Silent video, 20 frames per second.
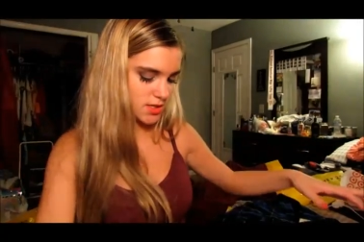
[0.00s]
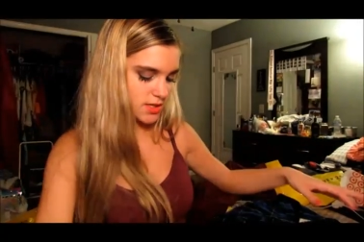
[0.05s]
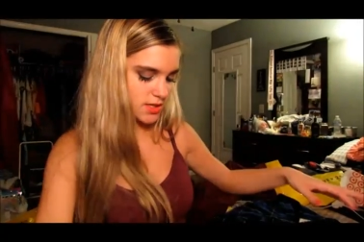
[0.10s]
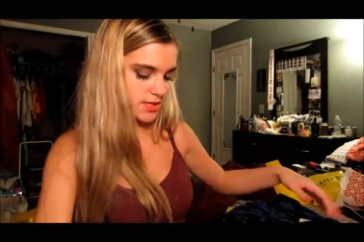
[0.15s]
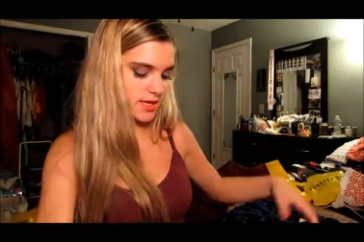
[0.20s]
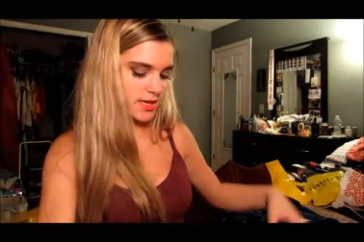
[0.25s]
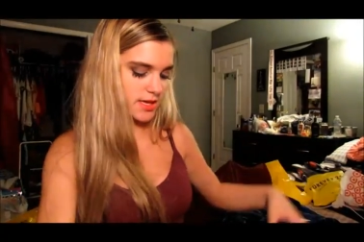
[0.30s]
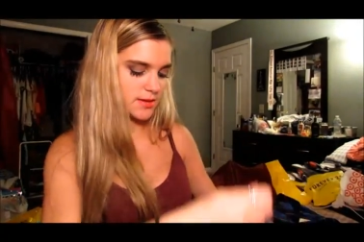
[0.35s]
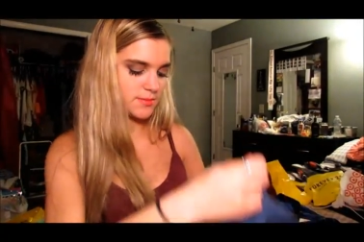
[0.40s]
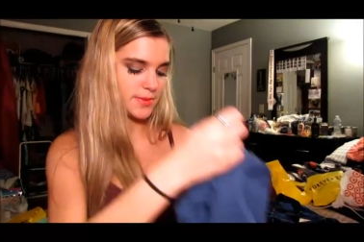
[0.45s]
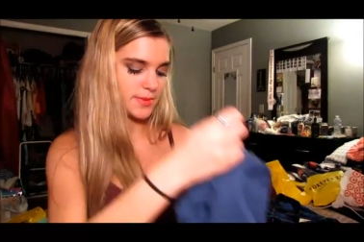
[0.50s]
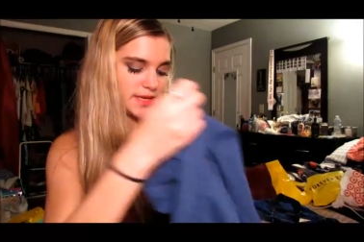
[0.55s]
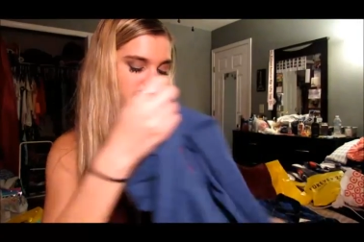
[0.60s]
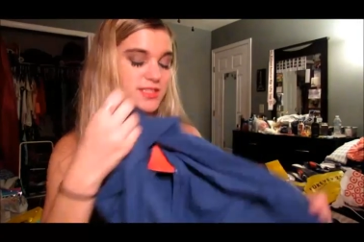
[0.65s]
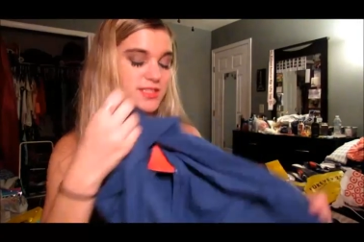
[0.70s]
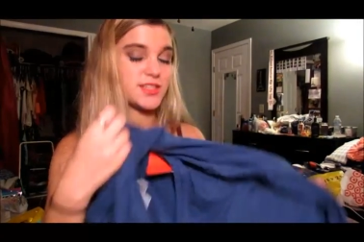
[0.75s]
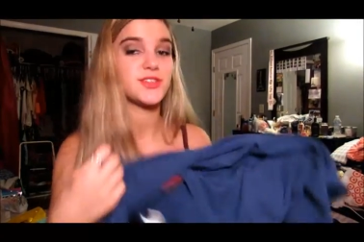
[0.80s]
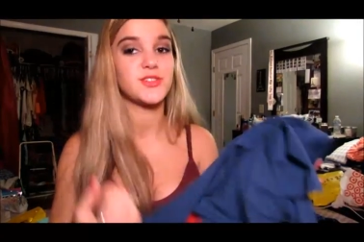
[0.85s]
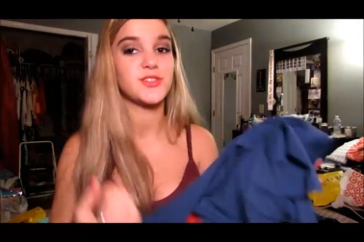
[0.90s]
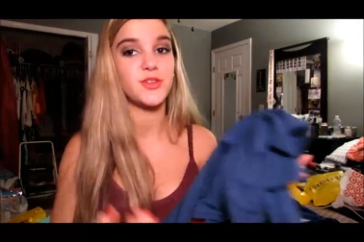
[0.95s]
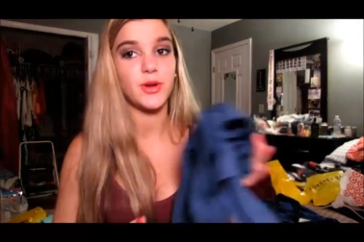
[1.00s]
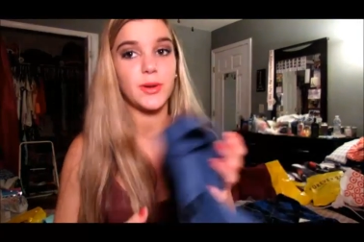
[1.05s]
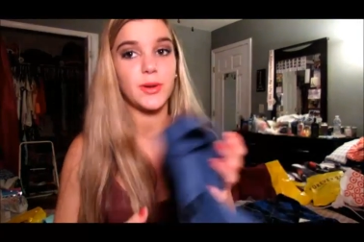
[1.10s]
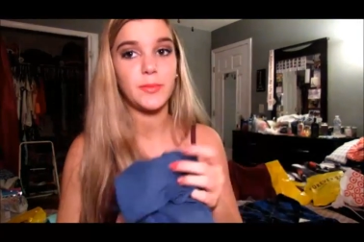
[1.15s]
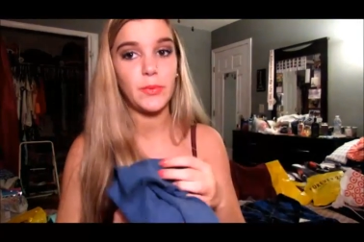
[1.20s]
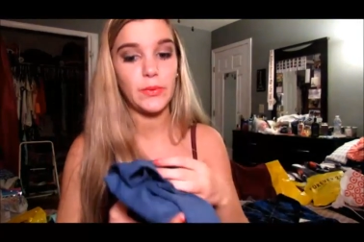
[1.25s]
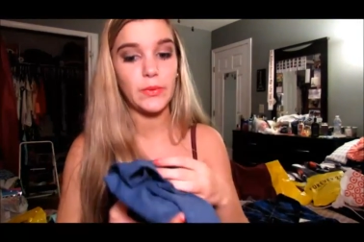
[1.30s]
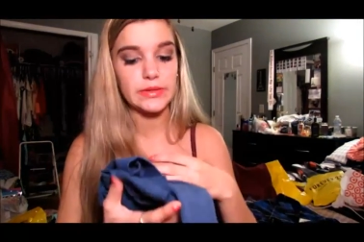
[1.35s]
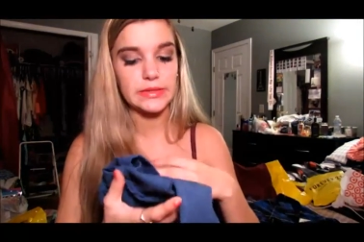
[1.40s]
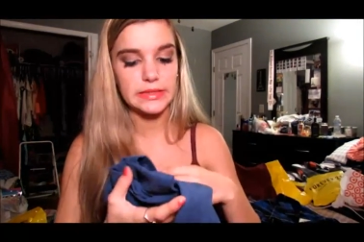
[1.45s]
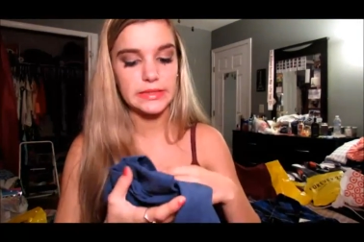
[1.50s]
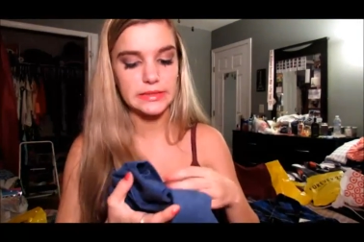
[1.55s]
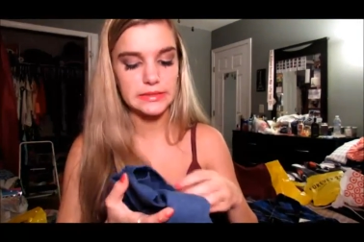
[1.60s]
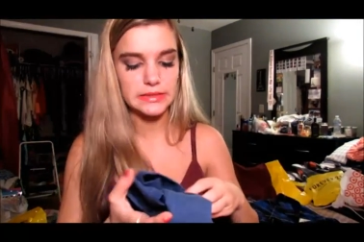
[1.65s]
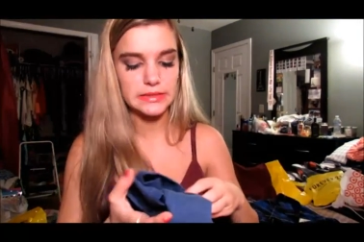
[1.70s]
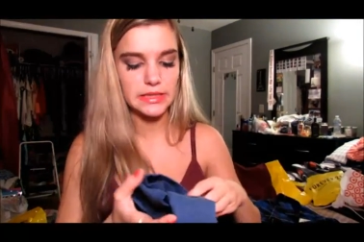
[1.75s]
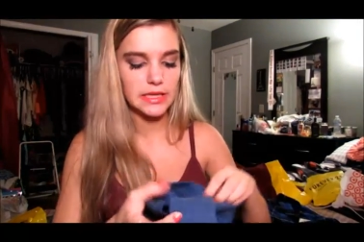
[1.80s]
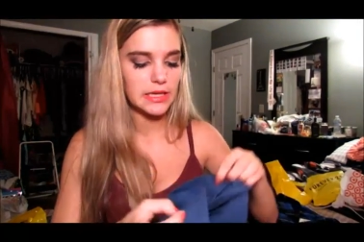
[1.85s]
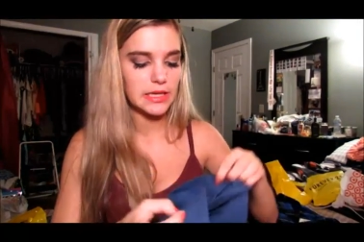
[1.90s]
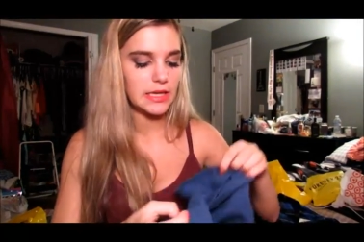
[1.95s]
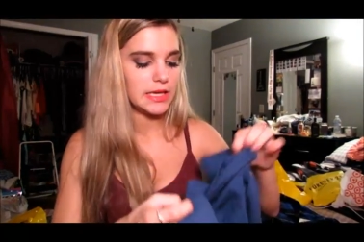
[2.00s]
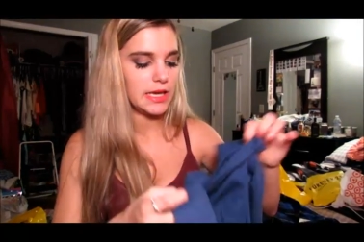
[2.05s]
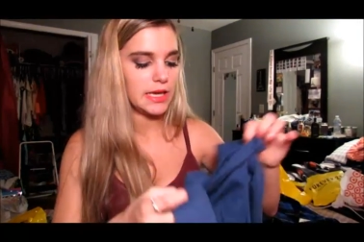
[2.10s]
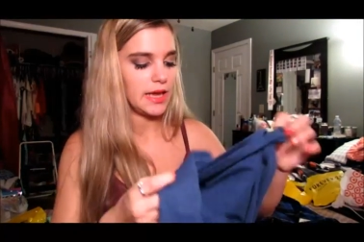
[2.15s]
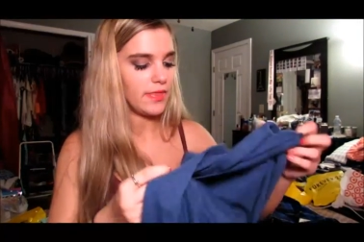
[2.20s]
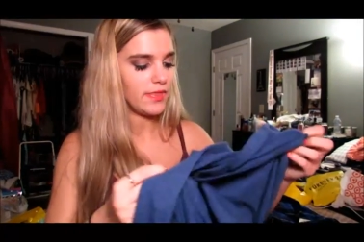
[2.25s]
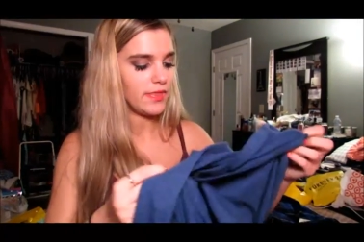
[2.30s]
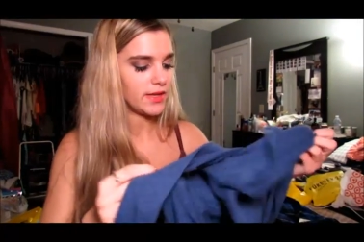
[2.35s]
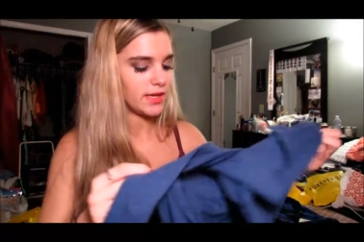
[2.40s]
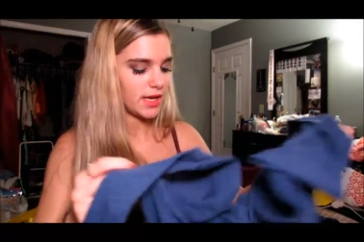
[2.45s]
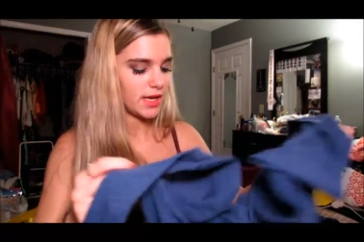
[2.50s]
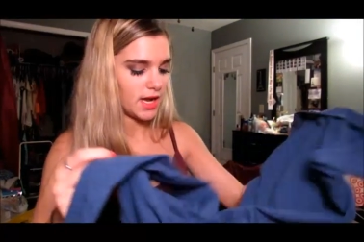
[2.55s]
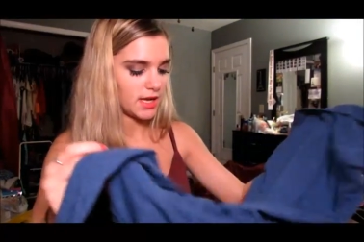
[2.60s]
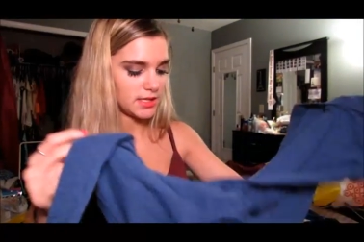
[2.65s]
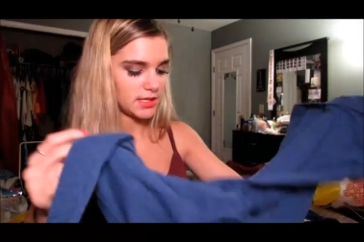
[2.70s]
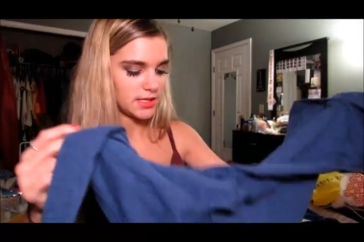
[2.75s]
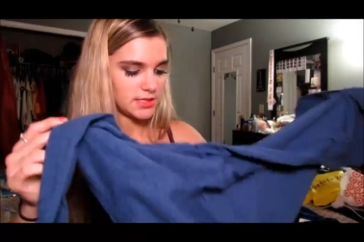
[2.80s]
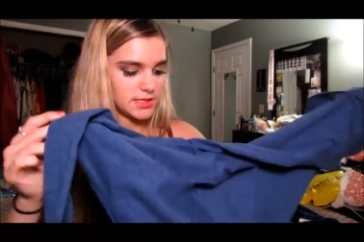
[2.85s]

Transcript: Again, basics are important. And then I got